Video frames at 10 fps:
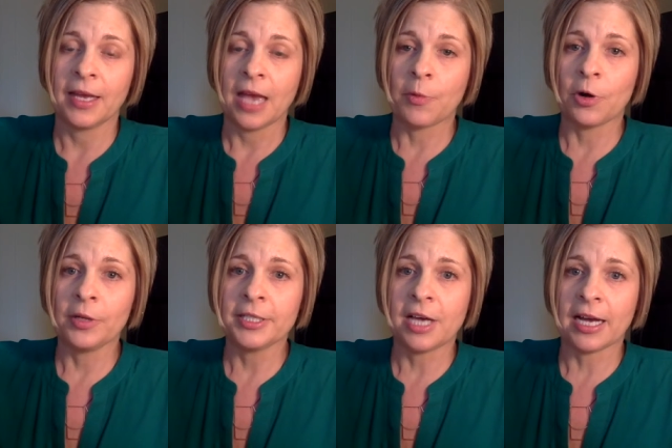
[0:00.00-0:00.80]
And we're
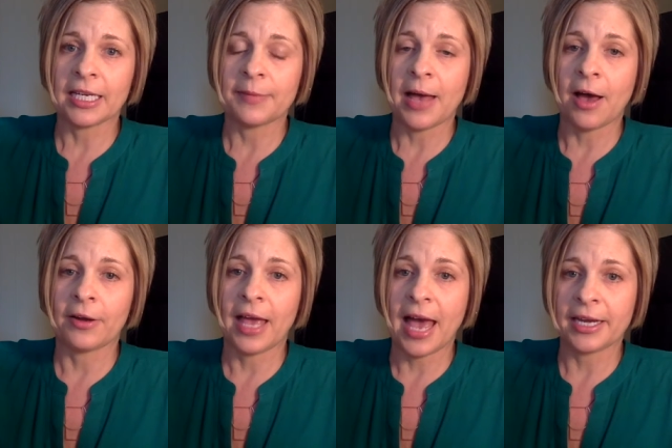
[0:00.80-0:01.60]
only talking
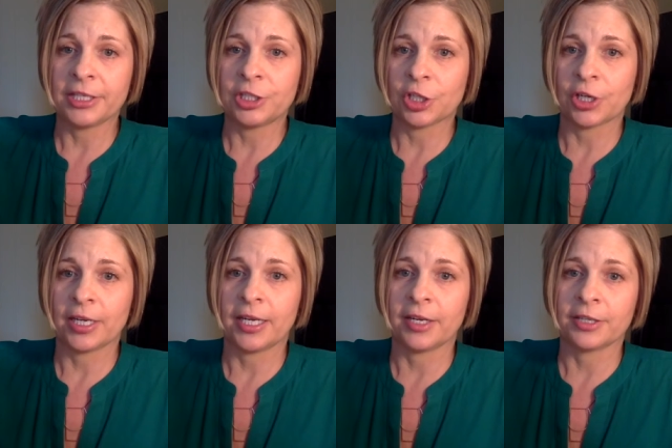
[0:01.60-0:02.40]
about added sugar
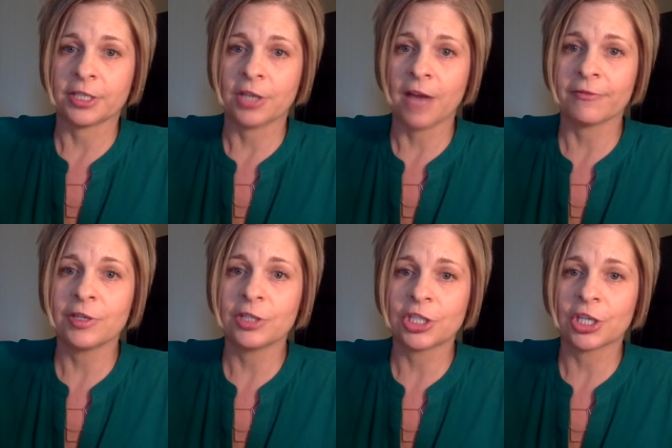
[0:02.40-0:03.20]
here, so not
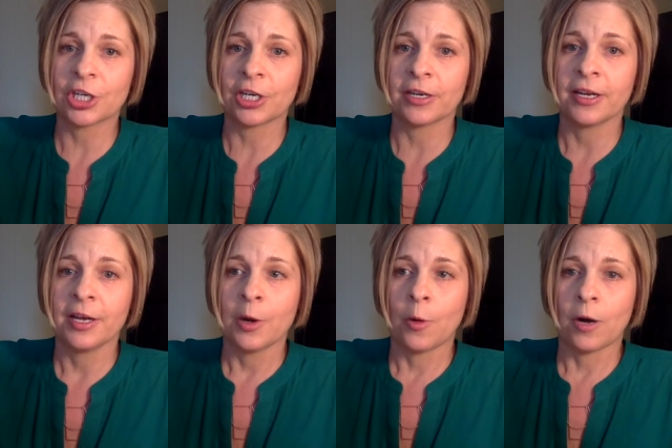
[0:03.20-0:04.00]
fruit sugar
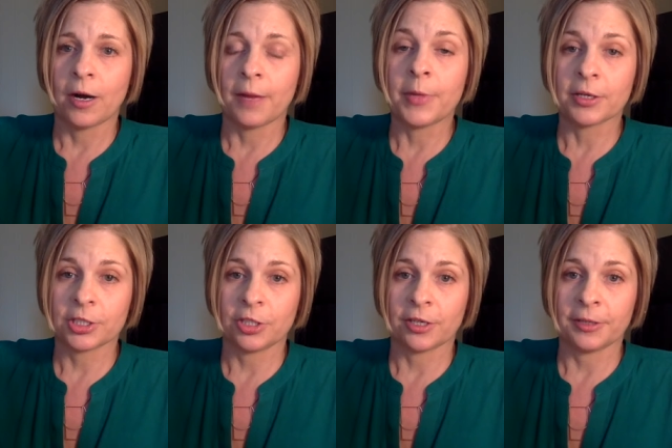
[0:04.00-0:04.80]
or milk
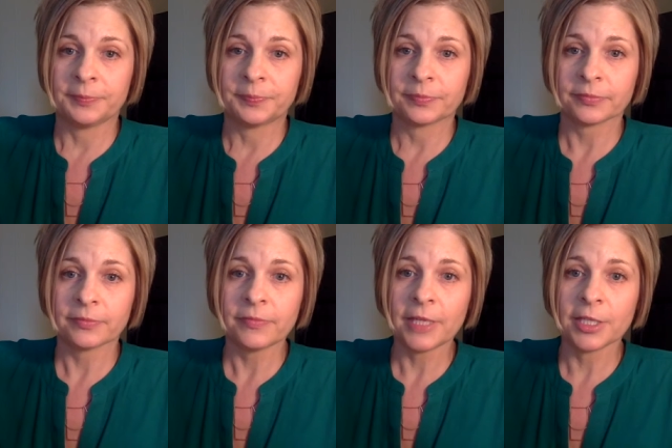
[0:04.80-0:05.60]
sugar.
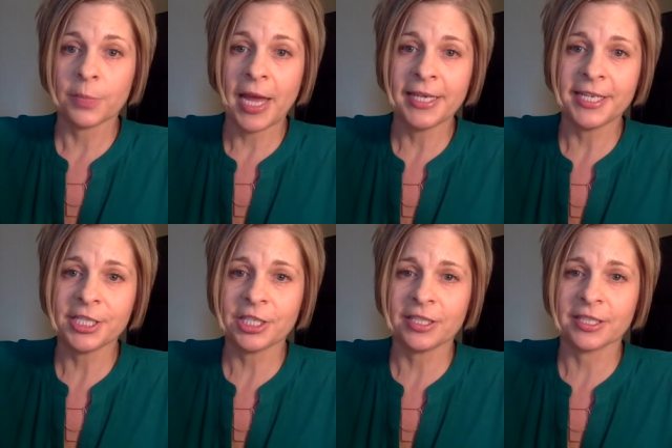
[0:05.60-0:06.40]
So pay
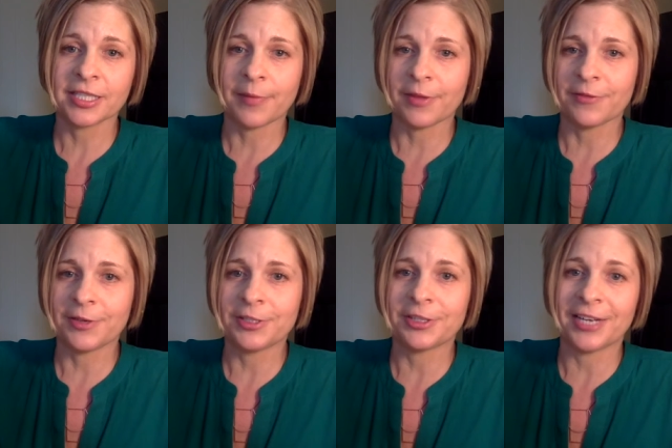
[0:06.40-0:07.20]
attention to some of the
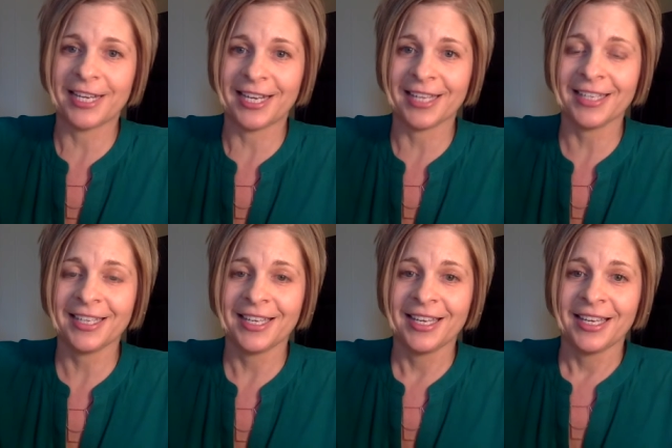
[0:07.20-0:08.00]
foods you're eating.
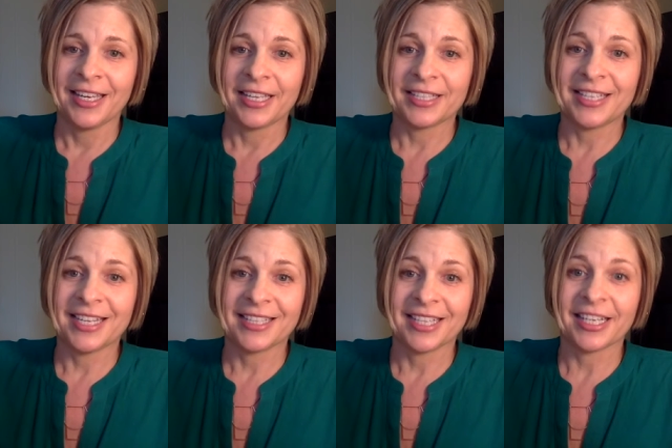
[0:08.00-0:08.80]
It
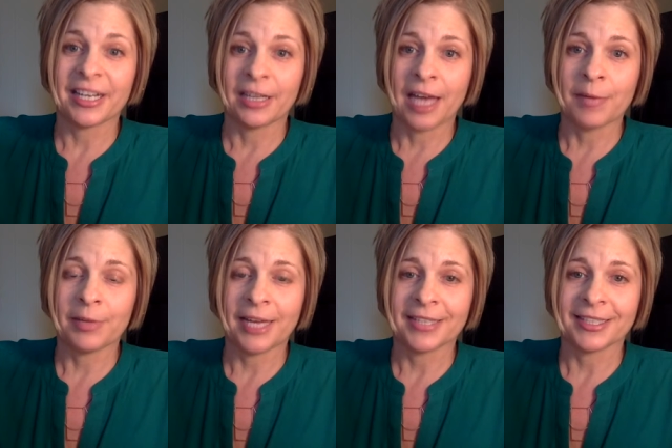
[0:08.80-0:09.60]
sneaks in a lot of
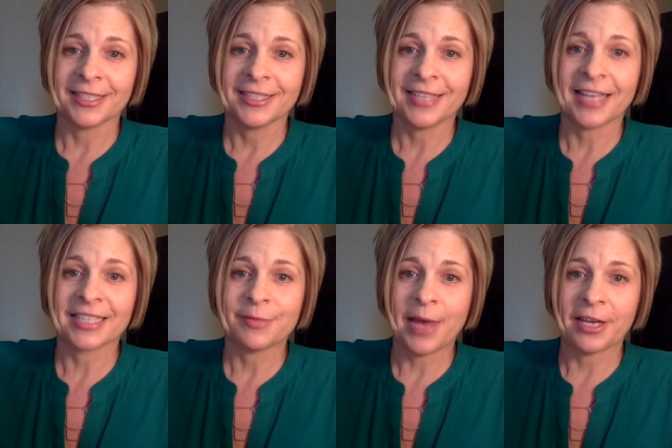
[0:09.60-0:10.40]
places like
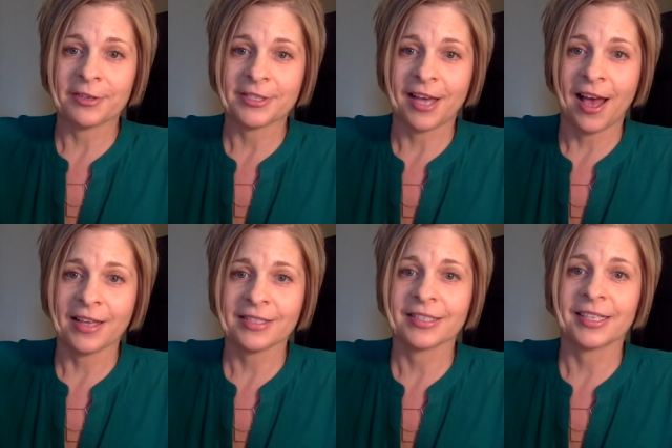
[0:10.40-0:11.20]
tomato
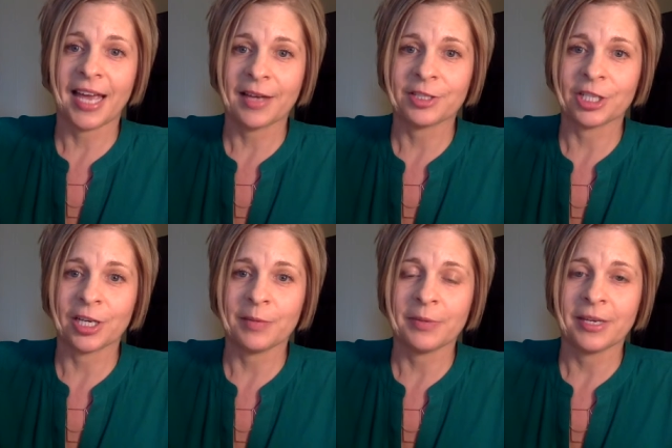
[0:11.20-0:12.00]
sauce and
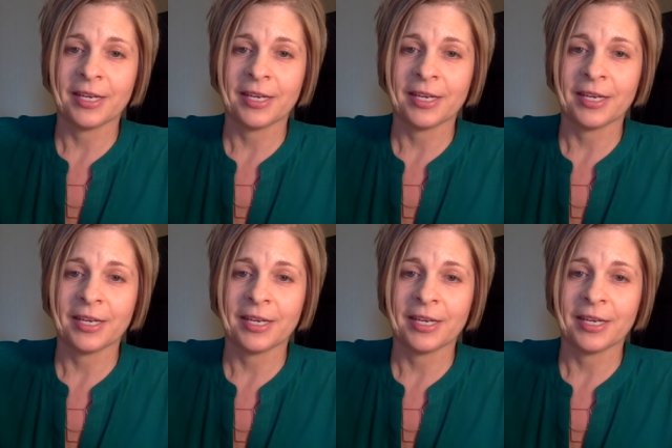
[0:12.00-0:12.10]
ketchup.